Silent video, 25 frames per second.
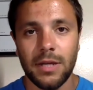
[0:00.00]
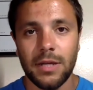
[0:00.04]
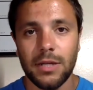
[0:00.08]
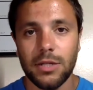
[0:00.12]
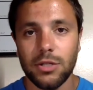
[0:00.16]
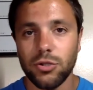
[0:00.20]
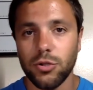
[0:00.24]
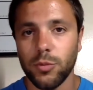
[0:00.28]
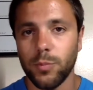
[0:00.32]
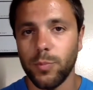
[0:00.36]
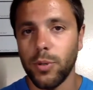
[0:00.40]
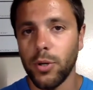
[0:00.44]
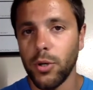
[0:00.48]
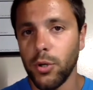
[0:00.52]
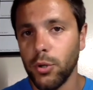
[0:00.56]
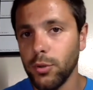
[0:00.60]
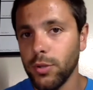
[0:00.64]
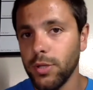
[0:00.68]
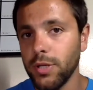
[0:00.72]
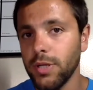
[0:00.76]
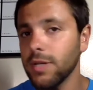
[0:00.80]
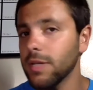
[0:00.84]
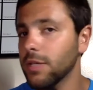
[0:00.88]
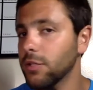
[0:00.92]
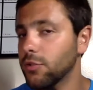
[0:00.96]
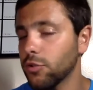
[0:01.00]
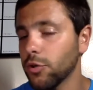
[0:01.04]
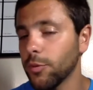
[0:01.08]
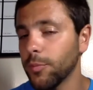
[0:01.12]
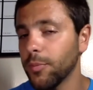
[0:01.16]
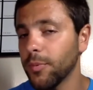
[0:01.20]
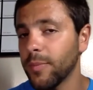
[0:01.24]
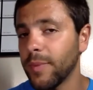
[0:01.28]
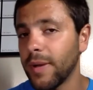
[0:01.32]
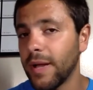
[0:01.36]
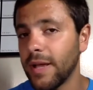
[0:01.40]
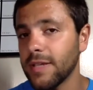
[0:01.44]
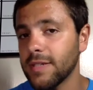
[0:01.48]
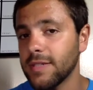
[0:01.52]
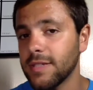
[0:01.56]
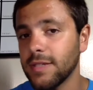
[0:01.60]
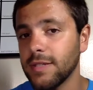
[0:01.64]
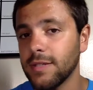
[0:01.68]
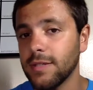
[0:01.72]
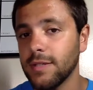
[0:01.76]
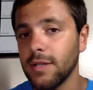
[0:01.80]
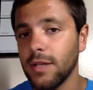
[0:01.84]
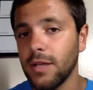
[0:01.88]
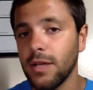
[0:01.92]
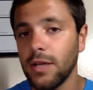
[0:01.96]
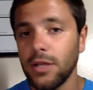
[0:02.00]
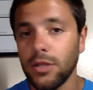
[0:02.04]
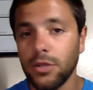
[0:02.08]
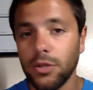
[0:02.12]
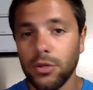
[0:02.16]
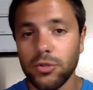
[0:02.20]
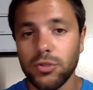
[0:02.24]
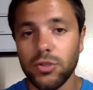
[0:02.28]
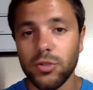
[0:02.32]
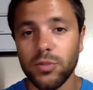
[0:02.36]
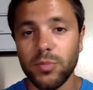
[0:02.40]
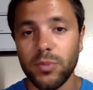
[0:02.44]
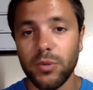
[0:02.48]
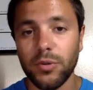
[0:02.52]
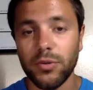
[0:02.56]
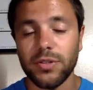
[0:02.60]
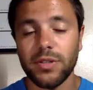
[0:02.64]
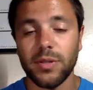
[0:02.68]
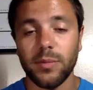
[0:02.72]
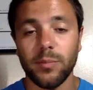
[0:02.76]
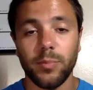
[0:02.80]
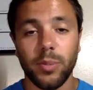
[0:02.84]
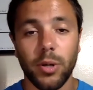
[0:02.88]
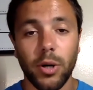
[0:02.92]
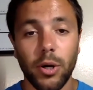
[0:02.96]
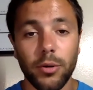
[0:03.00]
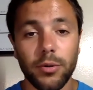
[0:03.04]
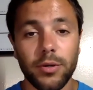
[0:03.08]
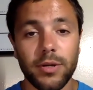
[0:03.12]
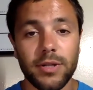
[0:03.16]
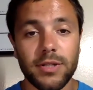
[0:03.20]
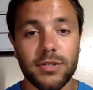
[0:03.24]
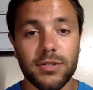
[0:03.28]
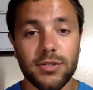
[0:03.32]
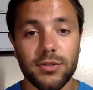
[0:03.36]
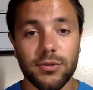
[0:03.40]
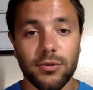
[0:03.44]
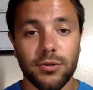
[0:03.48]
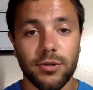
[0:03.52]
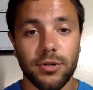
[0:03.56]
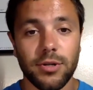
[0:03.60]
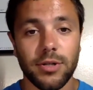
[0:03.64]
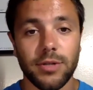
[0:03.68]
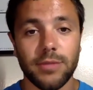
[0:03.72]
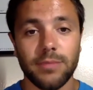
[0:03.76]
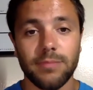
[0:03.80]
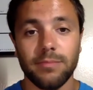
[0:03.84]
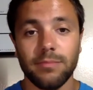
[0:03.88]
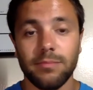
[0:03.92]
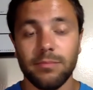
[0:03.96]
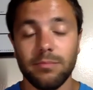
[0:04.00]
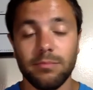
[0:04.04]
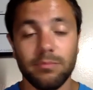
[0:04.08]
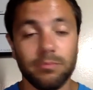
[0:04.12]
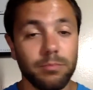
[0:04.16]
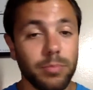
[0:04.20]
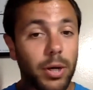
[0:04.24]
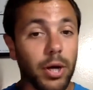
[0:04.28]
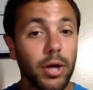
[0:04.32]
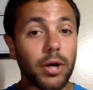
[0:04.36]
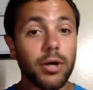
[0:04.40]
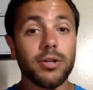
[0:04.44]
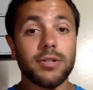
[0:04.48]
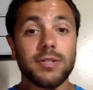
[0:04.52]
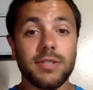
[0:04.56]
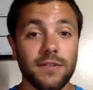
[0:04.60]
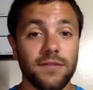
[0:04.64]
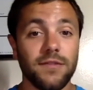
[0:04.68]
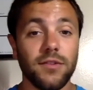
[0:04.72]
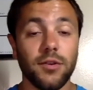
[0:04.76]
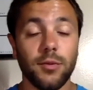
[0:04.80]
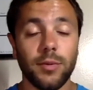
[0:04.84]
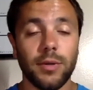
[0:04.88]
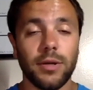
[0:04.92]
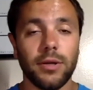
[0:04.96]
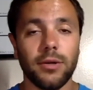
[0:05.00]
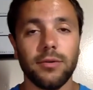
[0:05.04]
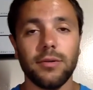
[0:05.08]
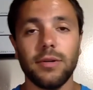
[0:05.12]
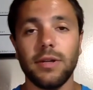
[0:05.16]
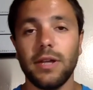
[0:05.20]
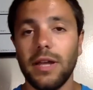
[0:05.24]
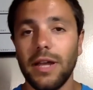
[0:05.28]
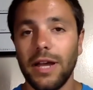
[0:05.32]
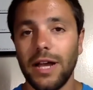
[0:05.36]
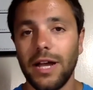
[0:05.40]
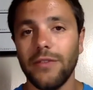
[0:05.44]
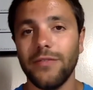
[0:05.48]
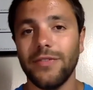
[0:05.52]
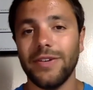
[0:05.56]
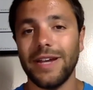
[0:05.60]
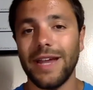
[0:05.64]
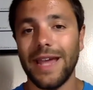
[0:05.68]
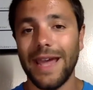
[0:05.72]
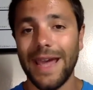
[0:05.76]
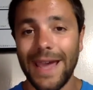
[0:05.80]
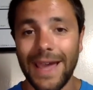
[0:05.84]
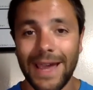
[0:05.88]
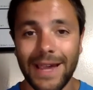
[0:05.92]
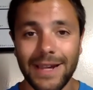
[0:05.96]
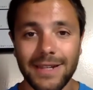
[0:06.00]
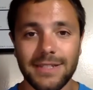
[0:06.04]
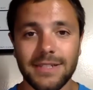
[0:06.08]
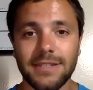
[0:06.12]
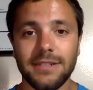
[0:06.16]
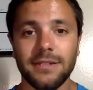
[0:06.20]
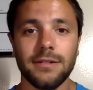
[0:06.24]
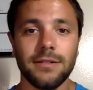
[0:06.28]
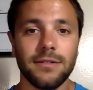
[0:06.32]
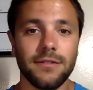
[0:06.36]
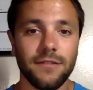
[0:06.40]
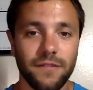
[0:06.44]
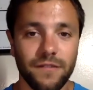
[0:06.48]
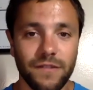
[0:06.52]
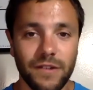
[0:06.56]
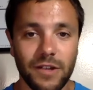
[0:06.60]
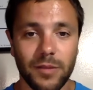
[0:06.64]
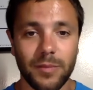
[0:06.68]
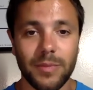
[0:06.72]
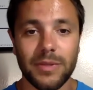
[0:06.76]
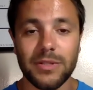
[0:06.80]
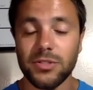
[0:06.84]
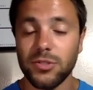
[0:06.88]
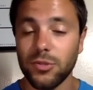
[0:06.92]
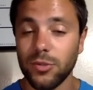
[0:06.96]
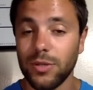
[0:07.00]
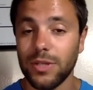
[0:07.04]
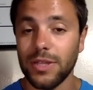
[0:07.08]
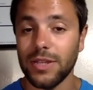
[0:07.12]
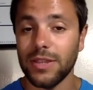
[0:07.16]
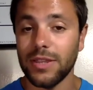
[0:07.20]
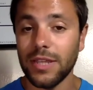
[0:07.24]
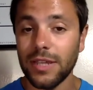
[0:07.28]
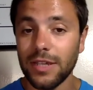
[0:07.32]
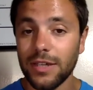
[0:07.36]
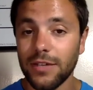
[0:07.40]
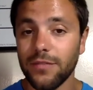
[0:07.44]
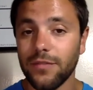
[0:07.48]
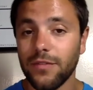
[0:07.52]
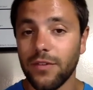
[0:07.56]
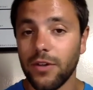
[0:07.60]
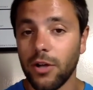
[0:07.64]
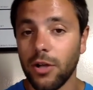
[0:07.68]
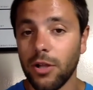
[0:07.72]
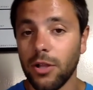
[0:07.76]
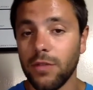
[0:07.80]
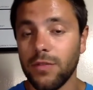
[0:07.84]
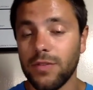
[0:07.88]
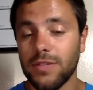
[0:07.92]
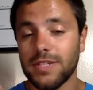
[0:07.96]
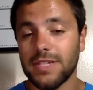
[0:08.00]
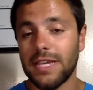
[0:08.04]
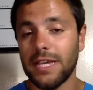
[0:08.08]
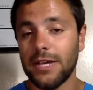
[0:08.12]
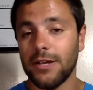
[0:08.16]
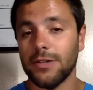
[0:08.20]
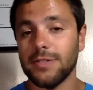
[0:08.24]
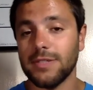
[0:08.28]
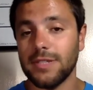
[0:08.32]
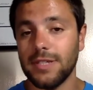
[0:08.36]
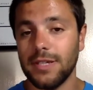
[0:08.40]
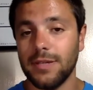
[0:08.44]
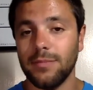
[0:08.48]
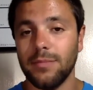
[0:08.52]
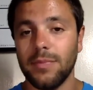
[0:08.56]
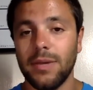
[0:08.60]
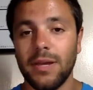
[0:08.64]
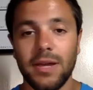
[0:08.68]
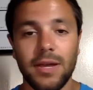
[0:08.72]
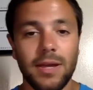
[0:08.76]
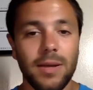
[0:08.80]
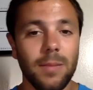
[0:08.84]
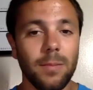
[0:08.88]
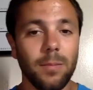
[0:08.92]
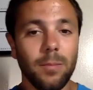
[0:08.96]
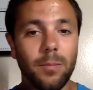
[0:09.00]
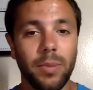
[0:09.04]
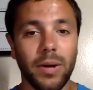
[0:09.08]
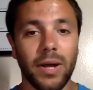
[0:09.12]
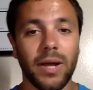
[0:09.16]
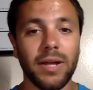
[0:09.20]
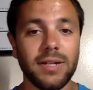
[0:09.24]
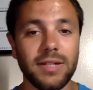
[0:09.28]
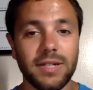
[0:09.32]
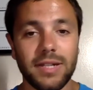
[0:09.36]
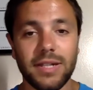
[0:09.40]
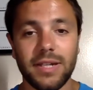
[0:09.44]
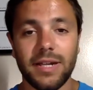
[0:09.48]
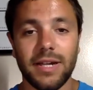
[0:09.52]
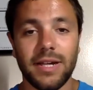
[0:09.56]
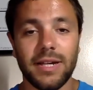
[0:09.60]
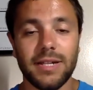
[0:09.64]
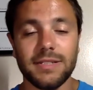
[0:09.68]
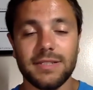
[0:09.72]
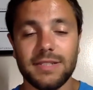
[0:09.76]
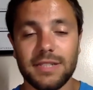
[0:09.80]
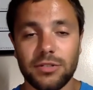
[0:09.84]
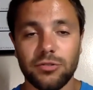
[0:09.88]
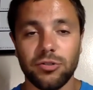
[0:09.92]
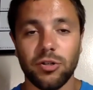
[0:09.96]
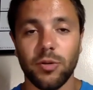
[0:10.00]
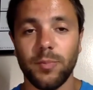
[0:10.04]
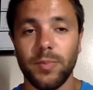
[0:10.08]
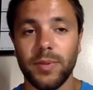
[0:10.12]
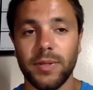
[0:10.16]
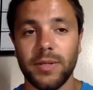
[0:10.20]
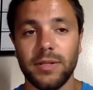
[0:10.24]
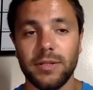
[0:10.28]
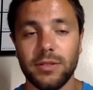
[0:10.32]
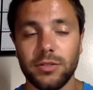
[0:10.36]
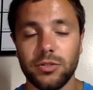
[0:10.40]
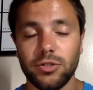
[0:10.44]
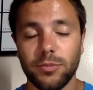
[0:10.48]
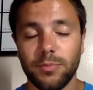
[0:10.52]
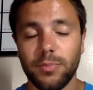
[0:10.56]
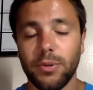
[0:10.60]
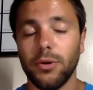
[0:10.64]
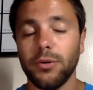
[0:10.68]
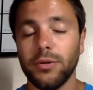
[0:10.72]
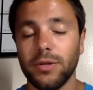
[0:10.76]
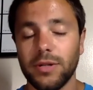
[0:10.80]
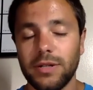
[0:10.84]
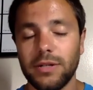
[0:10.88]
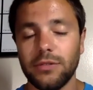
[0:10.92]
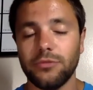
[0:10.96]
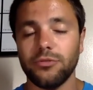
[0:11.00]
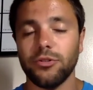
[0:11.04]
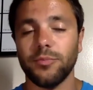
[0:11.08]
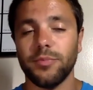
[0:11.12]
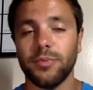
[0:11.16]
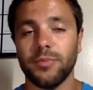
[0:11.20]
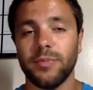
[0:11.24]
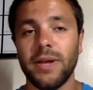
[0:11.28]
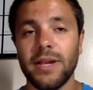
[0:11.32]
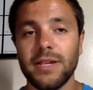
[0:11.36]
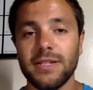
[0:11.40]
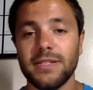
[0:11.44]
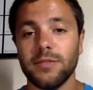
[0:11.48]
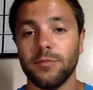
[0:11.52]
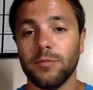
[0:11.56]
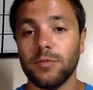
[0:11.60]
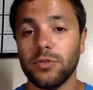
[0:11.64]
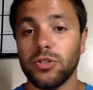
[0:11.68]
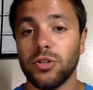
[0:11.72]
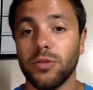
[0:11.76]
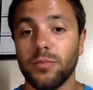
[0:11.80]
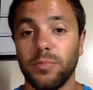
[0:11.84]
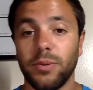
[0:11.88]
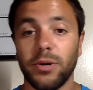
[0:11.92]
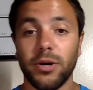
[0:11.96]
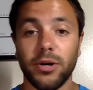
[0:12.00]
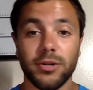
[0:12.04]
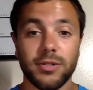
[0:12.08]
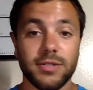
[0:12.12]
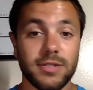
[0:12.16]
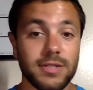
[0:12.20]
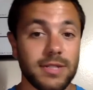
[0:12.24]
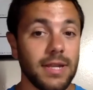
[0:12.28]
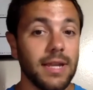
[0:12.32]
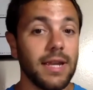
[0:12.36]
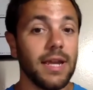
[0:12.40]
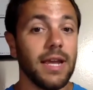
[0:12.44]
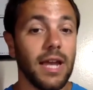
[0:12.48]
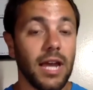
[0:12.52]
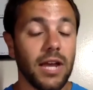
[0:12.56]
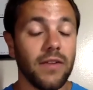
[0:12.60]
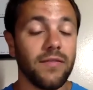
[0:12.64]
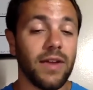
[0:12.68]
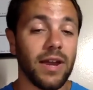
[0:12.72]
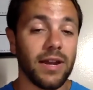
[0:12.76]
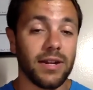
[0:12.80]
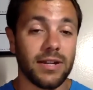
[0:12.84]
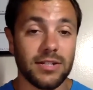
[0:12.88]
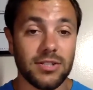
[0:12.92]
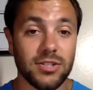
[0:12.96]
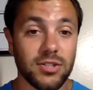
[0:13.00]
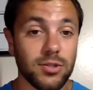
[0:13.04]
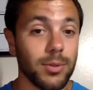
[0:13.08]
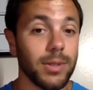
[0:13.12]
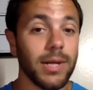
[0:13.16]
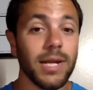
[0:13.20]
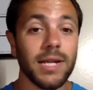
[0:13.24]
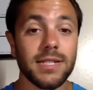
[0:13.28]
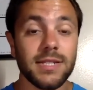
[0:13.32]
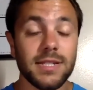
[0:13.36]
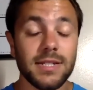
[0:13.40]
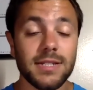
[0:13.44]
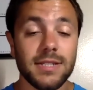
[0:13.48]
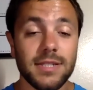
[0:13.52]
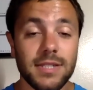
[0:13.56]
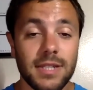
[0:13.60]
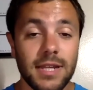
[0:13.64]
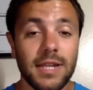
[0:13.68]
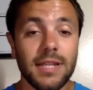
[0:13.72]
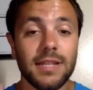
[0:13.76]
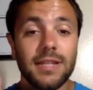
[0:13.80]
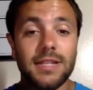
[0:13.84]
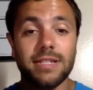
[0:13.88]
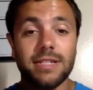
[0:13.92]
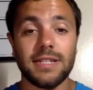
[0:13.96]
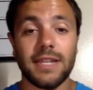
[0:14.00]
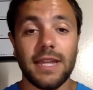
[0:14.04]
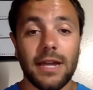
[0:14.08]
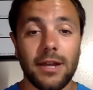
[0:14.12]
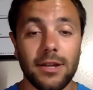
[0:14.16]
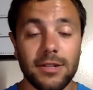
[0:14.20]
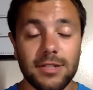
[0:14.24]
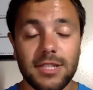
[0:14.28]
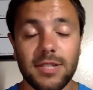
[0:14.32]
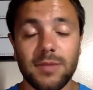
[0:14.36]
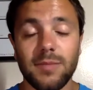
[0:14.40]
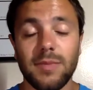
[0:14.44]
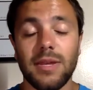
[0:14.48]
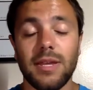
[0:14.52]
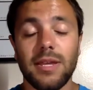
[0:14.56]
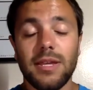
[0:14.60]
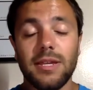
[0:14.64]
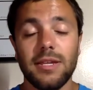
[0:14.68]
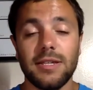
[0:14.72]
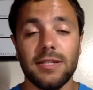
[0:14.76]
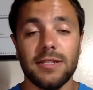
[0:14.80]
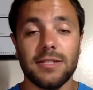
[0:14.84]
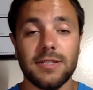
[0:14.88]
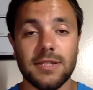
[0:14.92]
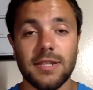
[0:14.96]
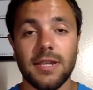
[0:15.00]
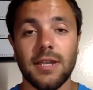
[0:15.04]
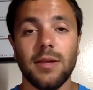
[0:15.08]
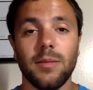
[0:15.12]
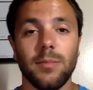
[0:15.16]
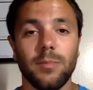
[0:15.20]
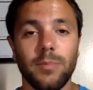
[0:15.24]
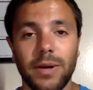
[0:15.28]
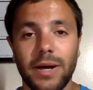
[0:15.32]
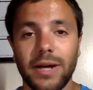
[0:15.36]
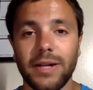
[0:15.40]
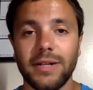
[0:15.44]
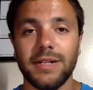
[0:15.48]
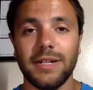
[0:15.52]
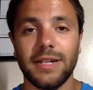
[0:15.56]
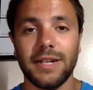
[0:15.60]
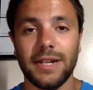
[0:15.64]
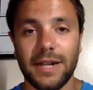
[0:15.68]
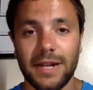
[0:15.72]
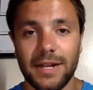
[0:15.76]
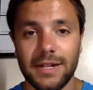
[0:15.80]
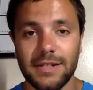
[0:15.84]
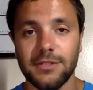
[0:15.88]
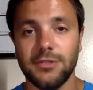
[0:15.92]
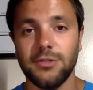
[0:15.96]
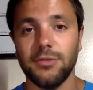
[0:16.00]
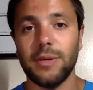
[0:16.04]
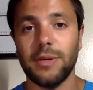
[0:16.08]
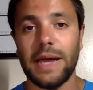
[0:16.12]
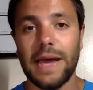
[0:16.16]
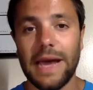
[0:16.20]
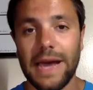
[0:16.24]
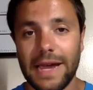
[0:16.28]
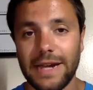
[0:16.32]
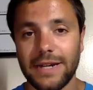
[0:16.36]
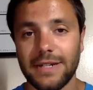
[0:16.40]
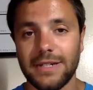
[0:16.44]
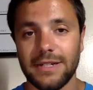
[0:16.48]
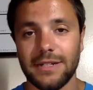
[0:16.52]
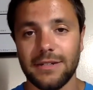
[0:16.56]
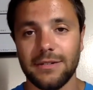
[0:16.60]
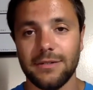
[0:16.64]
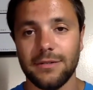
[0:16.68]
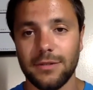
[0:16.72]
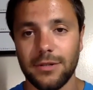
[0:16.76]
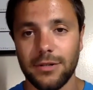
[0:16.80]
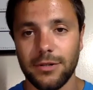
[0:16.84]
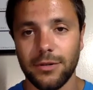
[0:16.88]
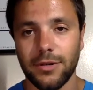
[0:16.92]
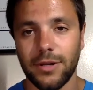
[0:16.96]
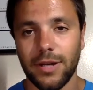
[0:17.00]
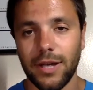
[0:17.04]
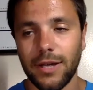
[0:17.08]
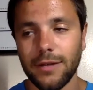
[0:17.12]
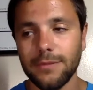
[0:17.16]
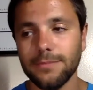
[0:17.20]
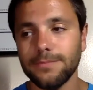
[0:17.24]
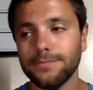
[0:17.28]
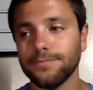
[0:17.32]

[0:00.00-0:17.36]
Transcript: Troponin and tropomyosin, those are both components or parts, if you will, of an actin filament. So you can think of all of this calcium bonding onto tropin, troponin and tropomyosin, which are parts of actin. So in essence, this calcium is binding onto actin, okay?